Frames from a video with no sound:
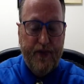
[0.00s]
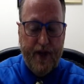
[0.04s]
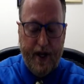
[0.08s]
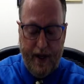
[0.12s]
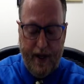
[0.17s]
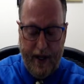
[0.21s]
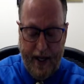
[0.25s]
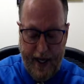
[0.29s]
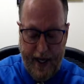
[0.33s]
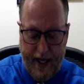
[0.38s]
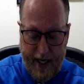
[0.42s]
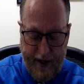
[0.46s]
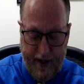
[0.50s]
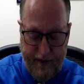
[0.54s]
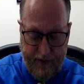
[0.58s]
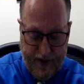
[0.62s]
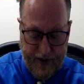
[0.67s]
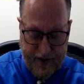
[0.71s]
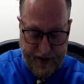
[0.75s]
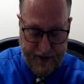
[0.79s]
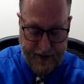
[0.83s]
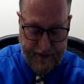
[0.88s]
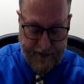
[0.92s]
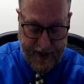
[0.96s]
Hey,
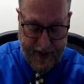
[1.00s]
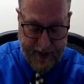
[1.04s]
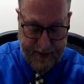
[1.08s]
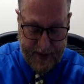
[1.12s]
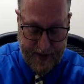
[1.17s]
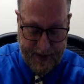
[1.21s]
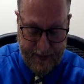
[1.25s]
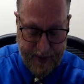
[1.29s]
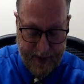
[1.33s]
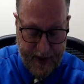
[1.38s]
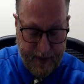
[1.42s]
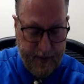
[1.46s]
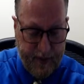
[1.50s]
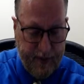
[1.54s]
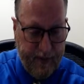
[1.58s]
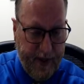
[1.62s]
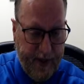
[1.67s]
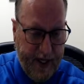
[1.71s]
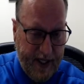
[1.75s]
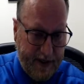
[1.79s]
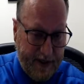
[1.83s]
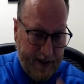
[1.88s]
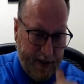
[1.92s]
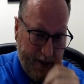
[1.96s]
rich and famous people,
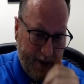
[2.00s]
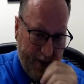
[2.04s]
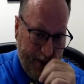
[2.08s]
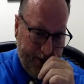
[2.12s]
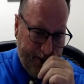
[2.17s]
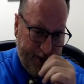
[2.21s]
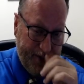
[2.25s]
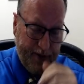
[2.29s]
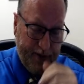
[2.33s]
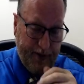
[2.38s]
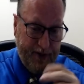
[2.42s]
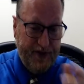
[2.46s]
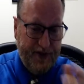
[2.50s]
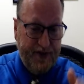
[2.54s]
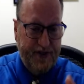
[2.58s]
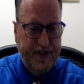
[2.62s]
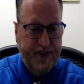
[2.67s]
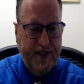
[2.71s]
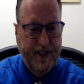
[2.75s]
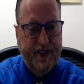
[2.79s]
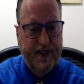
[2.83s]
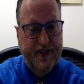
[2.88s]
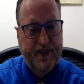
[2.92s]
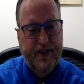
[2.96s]
banks and grocery stores and
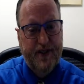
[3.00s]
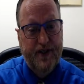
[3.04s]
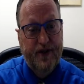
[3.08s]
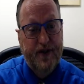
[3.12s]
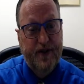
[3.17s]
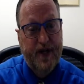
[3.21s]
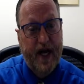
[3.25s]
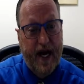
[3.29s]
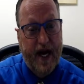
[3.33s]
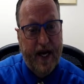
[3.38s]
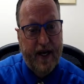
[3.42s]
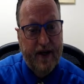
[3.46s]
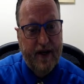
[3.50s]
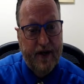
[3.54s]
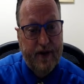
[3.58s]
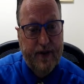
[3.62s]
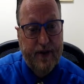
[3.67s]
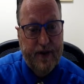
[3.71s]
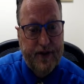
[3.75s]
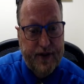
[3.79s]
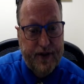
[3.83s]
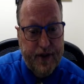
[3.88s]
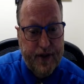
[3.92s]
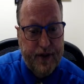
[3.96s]
cities can do it. I can do
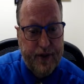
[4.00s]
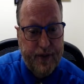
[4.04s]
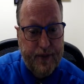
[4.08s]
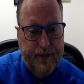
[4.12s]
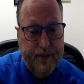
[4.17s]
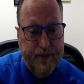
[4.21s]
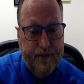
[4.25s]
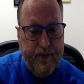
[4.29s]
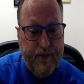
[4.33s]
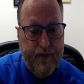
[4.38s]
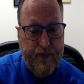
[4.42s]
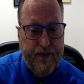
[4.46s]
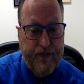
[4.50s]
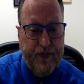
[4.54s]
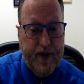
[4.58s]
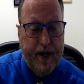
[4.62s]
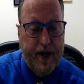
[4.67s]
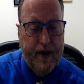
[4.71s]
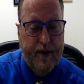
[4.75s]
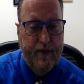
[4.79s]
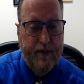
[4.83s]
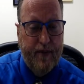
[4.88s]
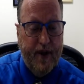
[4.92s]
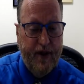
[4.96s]
it too.
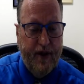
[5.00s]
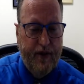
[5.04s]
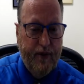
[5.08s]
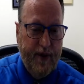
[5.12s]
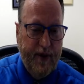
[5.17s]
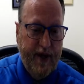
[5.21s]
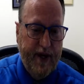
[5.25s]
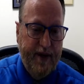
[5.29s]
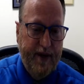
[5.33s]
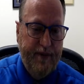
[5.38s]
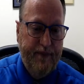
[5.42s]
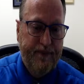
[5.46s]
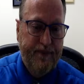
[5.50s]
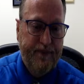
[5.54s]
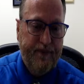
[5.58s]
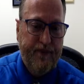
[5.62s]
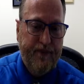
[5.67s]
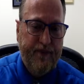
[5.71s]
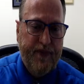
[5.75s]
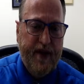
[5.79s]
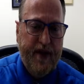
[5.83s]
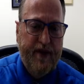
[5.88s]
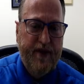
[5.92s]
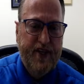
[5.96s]
By the way,
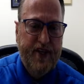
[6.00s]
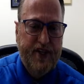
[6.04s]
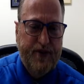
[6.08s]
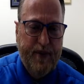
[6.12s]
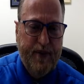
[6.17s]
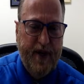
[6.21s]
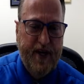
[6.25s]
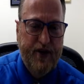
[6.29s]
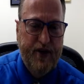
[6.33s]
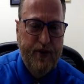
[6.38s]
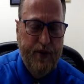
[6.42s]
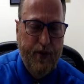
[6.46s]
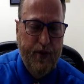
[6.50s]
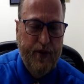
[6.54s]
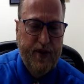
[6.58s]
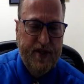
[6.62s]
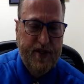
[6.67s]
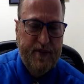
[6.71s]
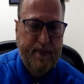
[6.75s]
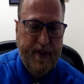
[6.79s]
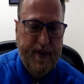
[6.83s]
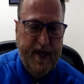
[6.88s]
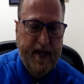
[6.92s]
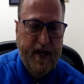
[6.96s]
this way you always
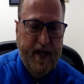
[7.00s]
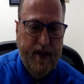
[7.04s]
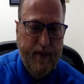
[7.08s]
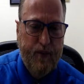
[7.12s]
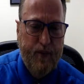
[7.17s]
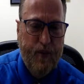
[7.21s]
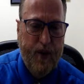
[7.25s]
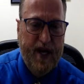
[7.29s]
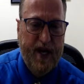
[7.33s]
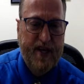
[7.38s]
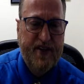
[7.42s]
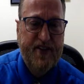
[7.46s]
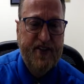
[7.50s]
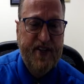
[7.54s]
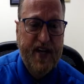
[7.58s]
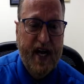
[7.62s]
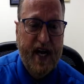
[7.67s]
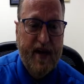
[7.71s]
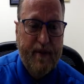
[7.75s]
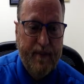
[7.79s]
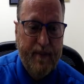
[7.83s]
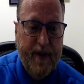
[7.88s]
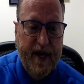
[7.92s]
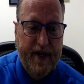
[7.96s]
become what?
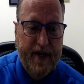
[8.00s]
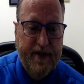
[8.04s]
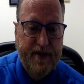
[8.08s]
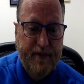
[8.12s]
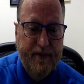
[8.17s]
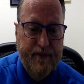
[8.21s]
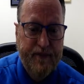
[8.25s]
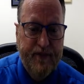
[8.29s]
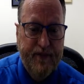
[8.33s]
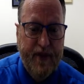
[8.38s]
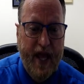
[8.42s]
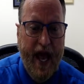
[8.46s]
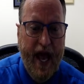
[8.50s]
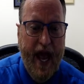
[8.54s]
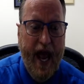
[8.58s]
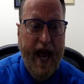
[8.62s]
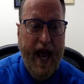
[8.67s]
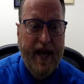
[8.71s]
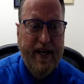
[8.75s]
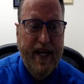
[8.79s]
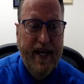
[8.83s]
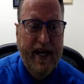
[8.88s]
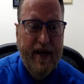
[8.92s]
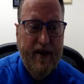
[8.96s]
Checkmate.
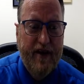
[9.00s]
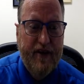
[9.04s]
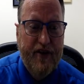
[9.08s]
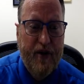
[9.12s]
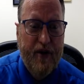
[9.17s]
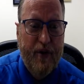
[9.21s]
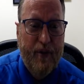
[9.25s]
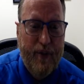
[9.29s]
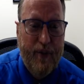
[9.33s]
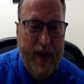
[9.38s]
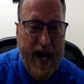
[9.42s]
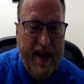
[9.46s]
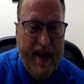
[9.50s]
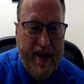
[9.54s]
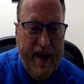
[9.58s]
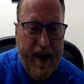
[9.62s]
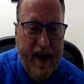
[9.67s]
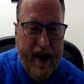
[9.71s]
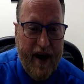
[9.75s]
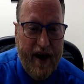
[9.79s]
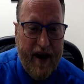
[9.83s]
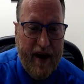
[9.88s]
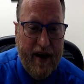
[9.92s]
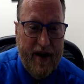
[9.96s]
You're the
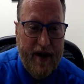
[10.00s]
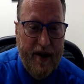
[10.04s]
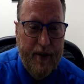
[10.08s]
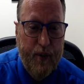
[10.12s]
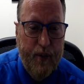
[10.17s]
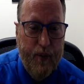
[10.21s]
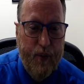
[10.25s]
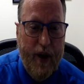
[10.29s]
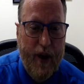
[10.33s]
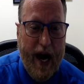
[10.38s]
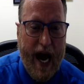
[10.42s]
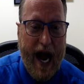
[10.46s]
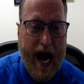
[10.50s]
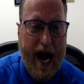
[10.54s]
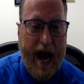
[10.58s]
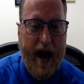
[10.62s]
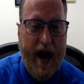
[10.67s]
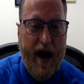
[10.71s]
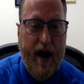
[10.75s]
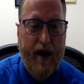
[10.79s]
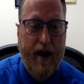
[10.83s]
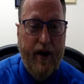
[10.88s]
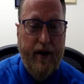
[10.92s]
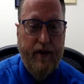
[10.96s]
winner.
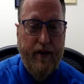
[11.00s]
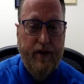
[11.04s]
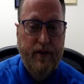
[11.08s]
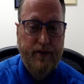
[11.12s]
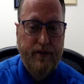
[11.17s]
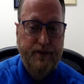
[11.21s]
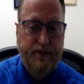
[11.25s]
Wow.